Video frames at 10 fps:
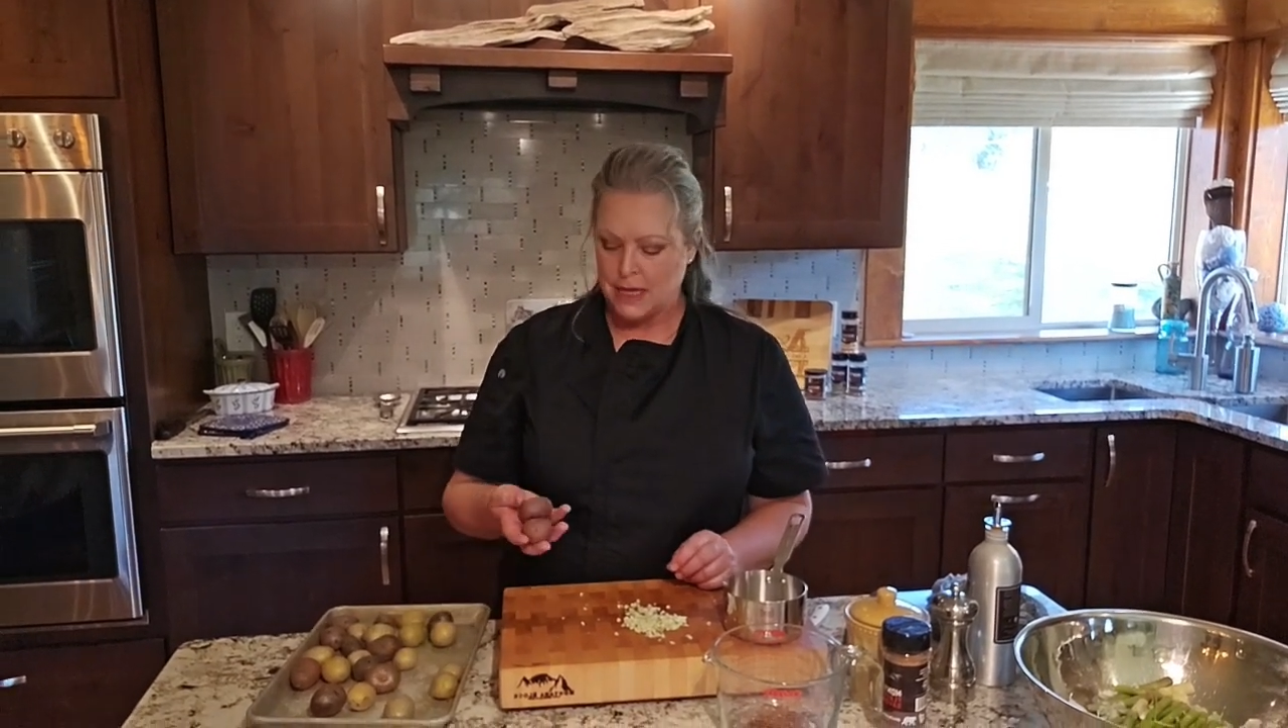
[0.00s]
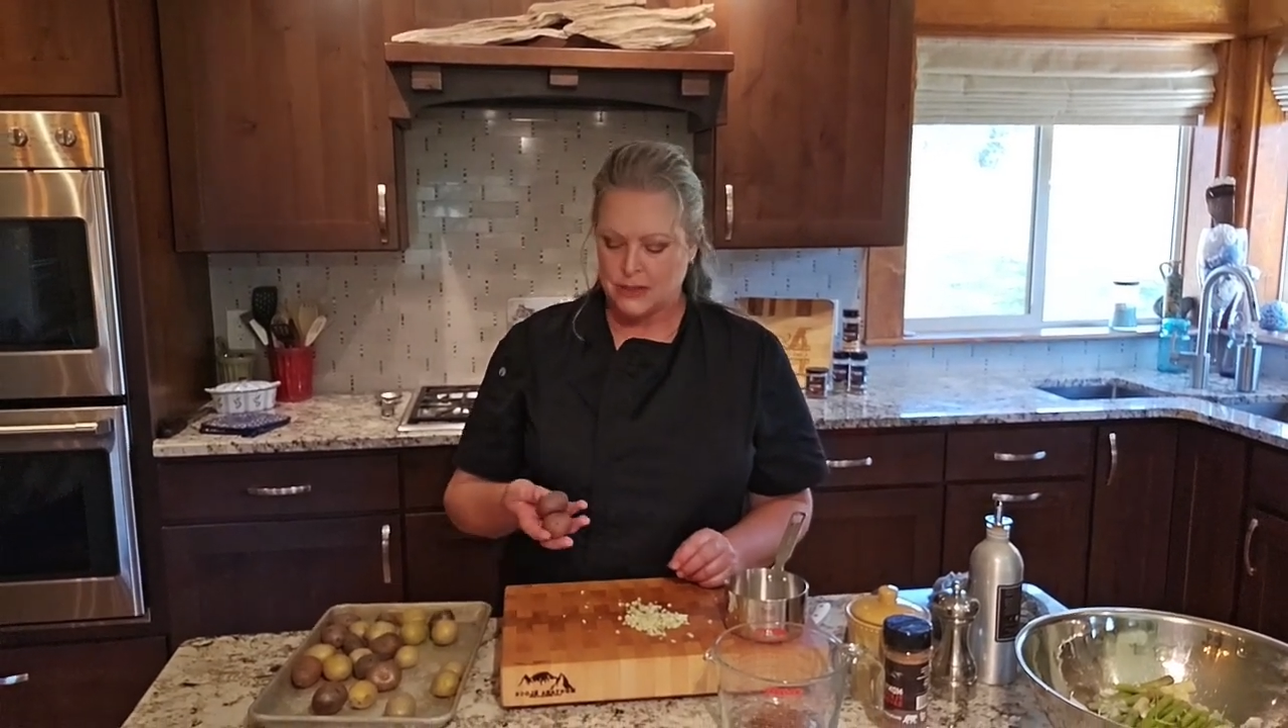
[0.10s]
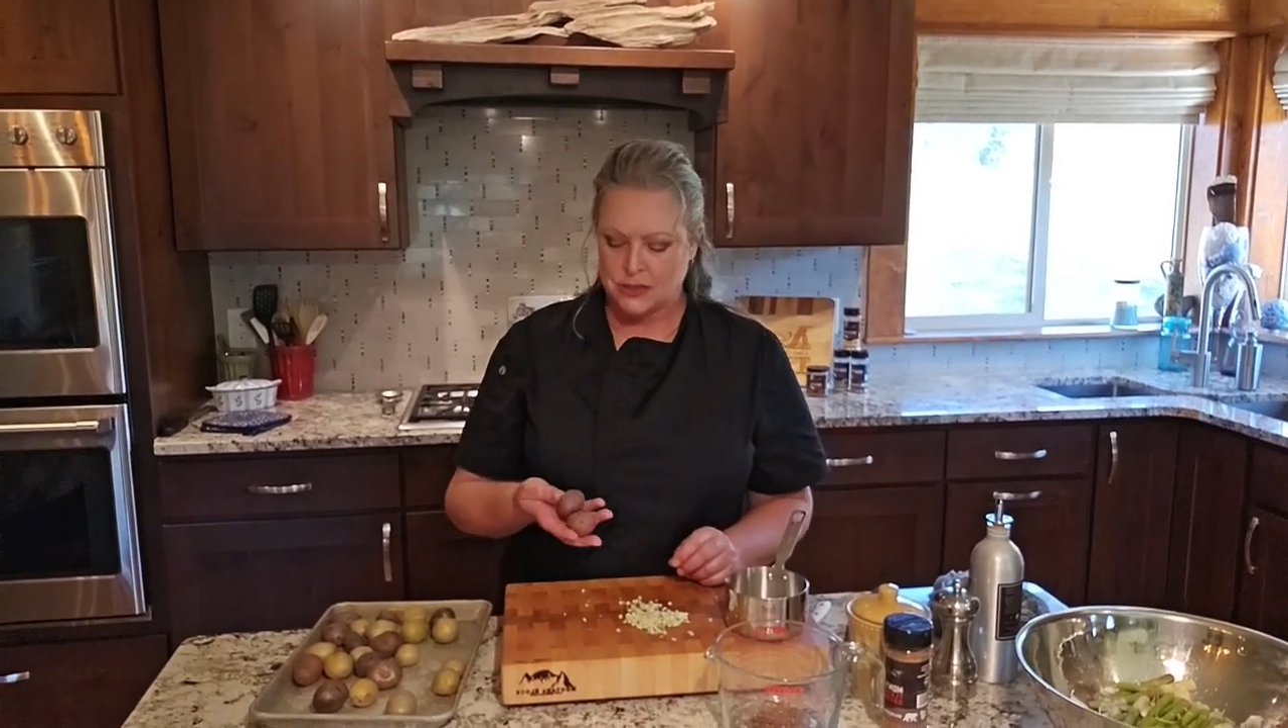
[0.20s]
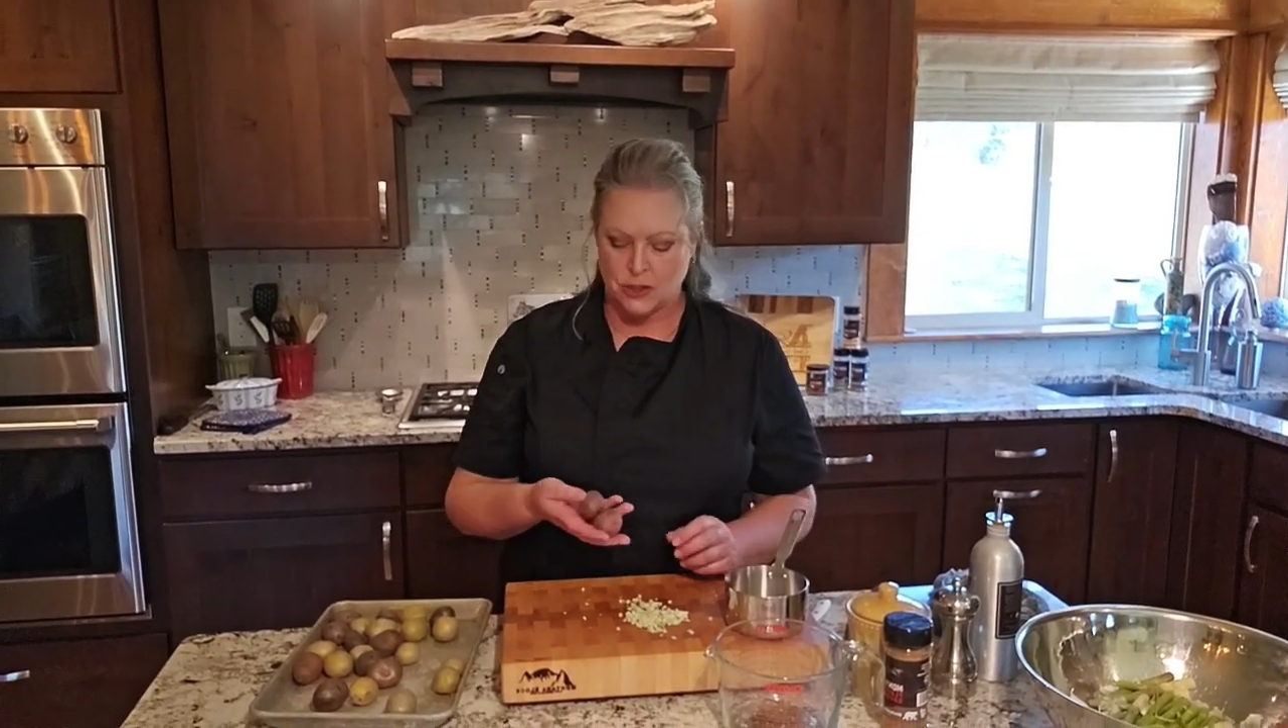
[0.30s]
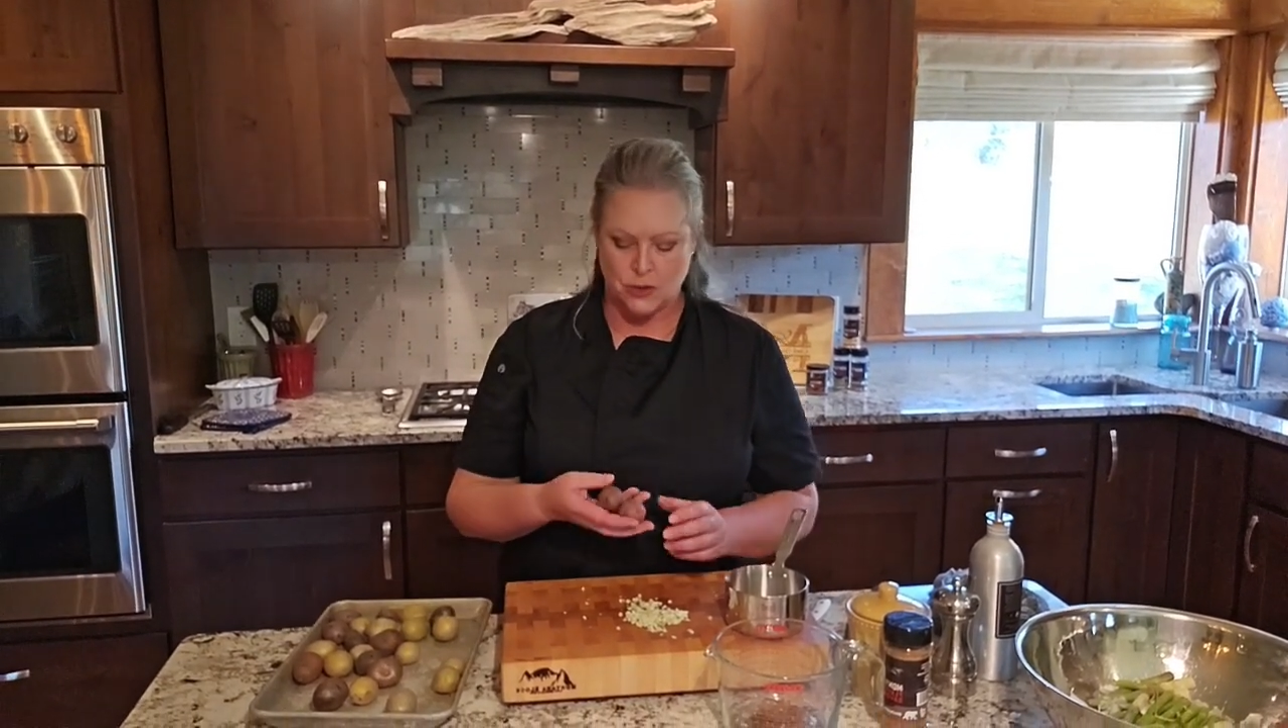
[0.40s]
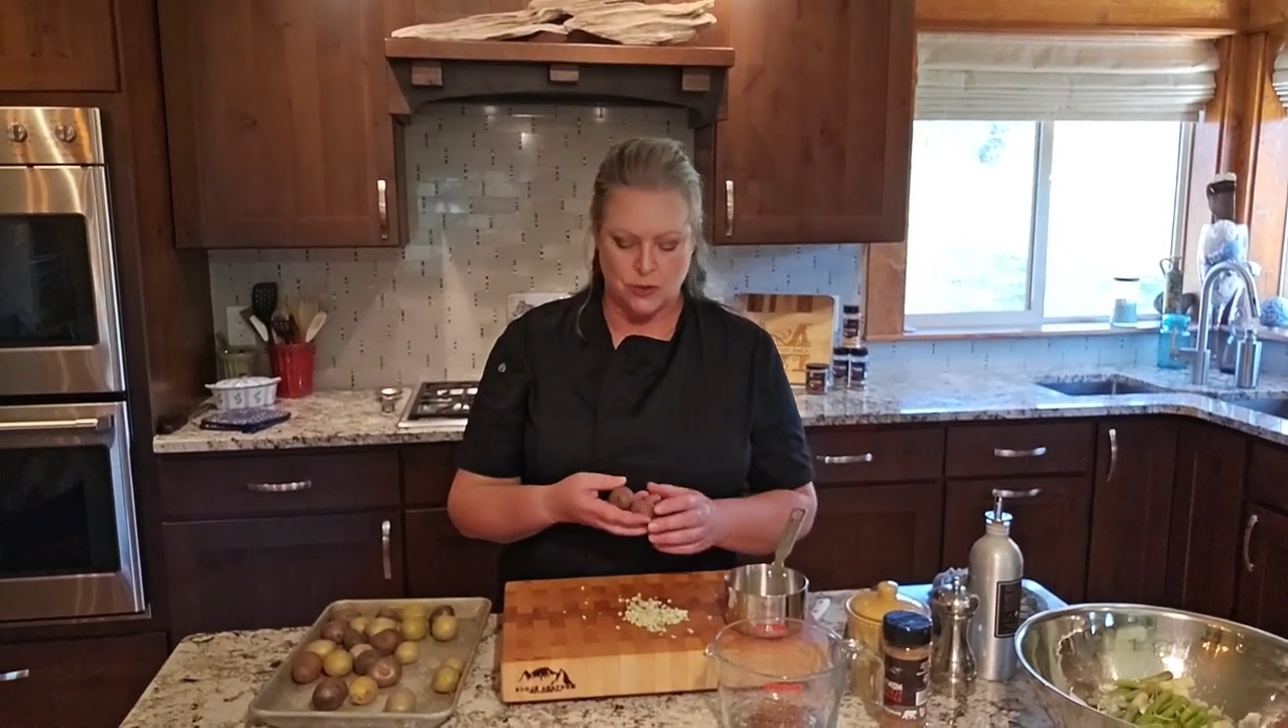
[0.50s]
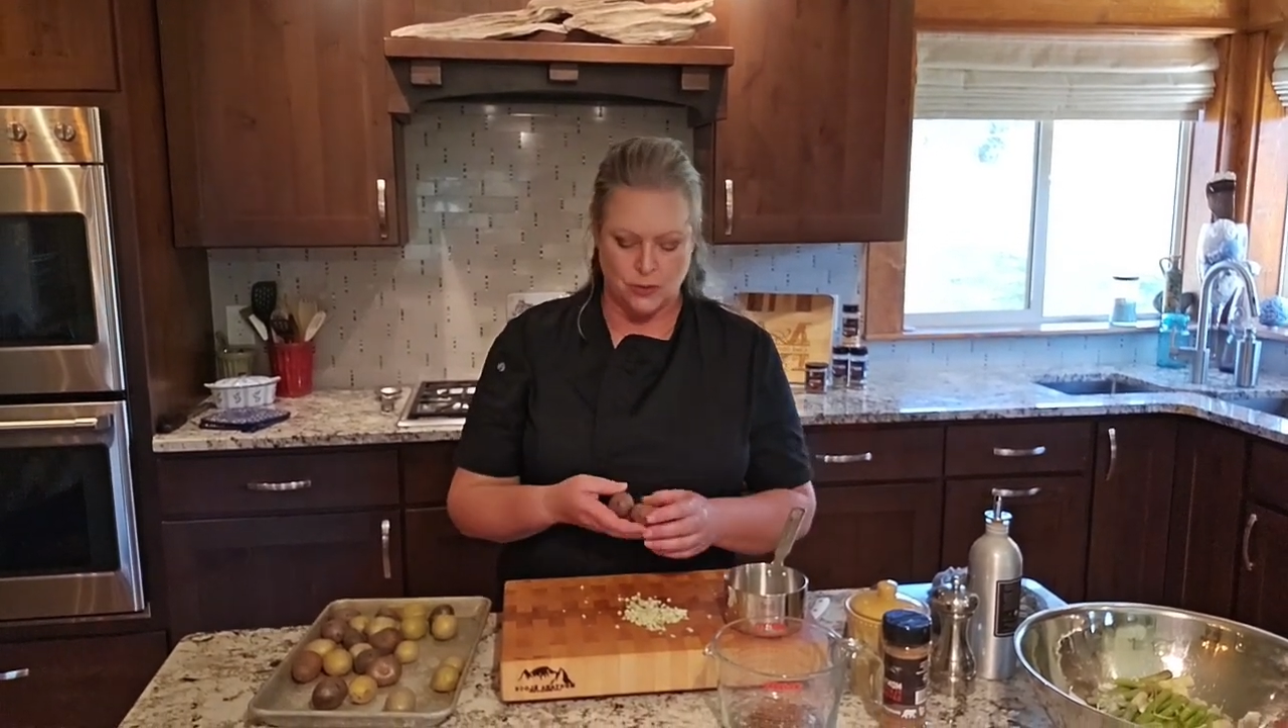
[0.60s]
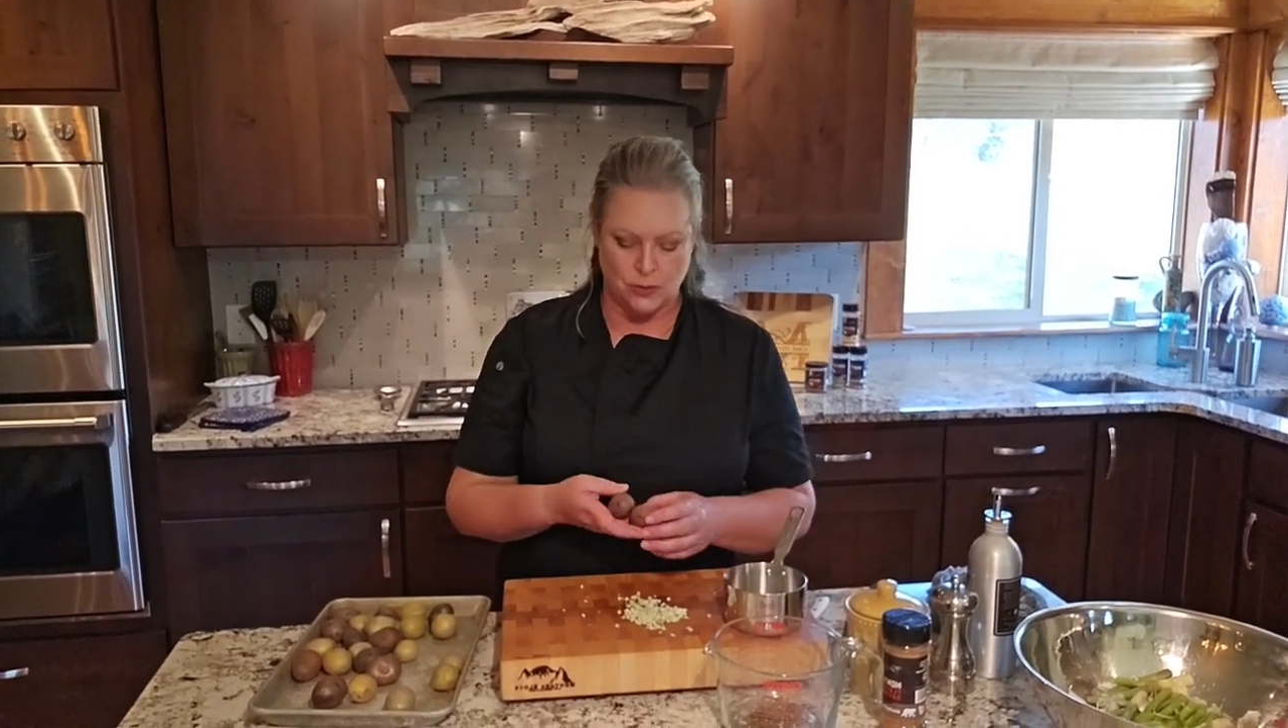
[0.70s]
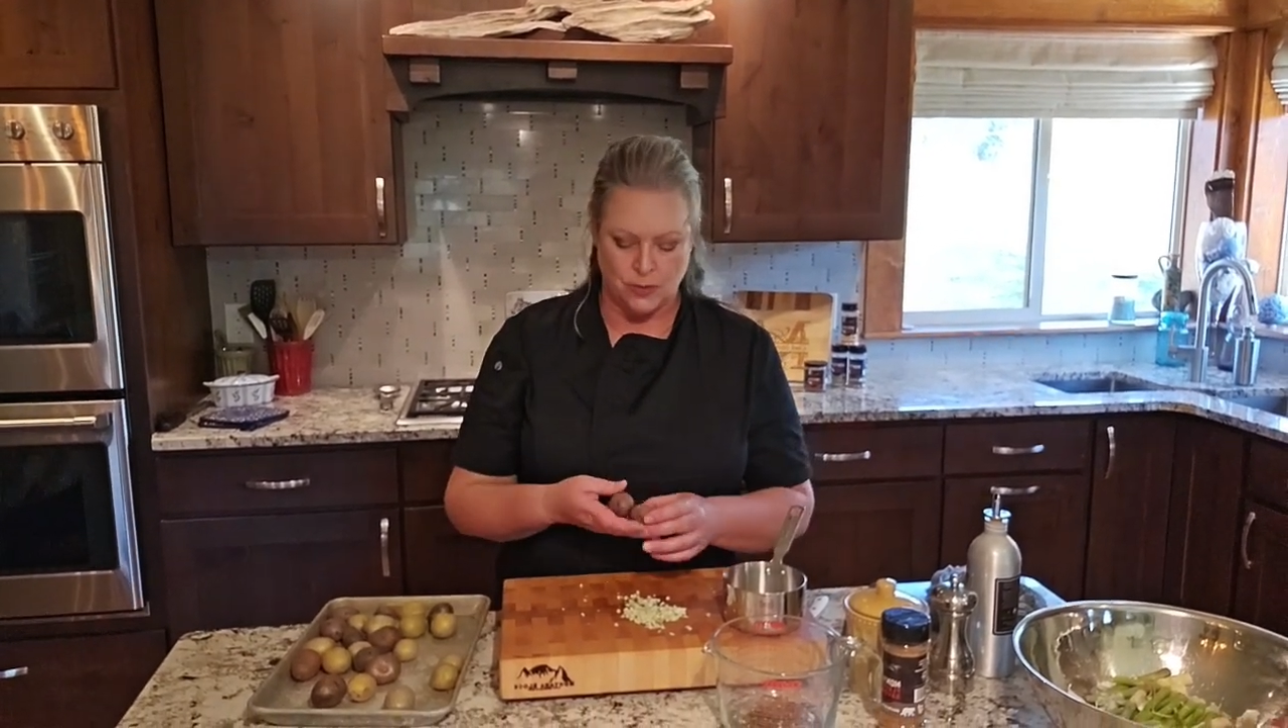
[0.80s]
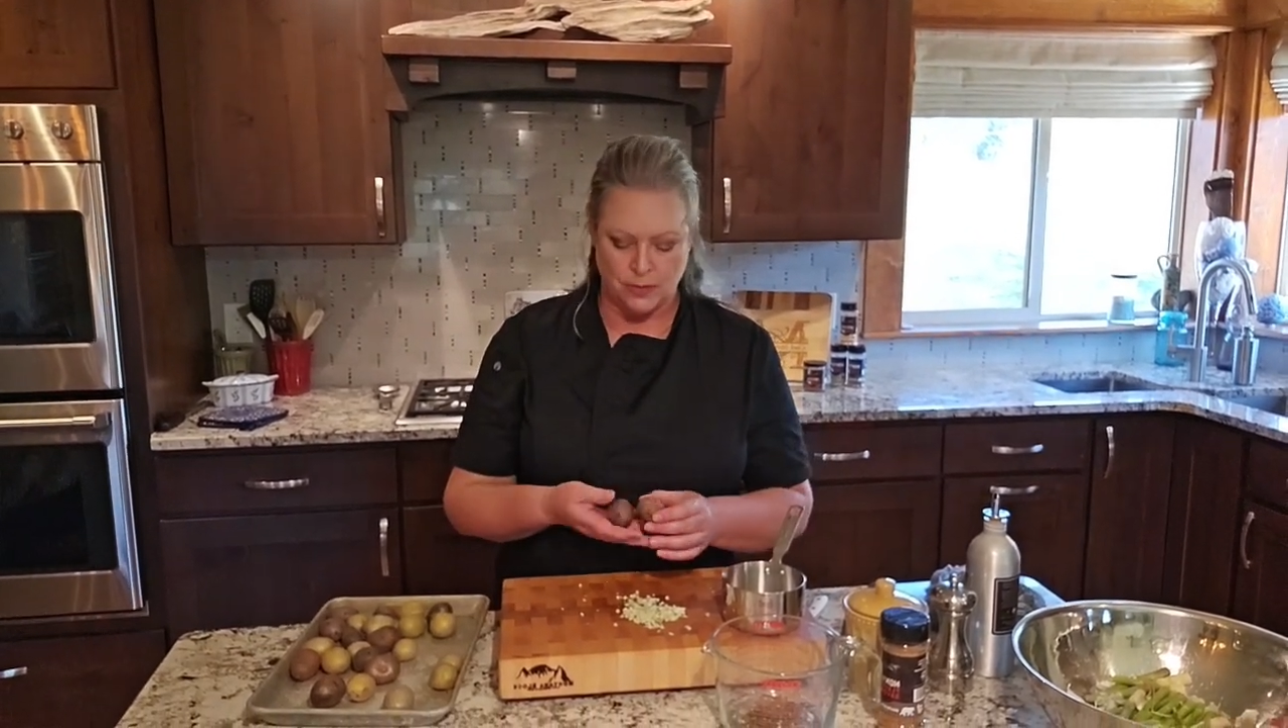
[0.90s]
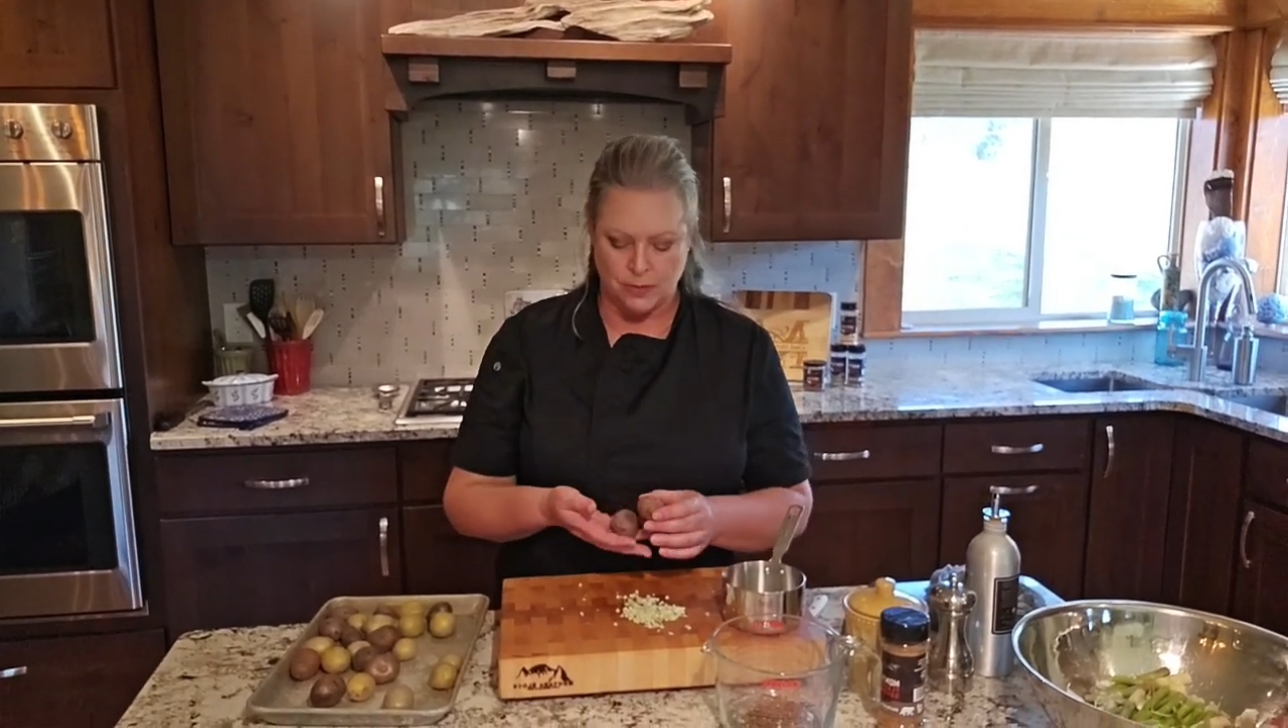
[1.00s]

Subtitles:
So,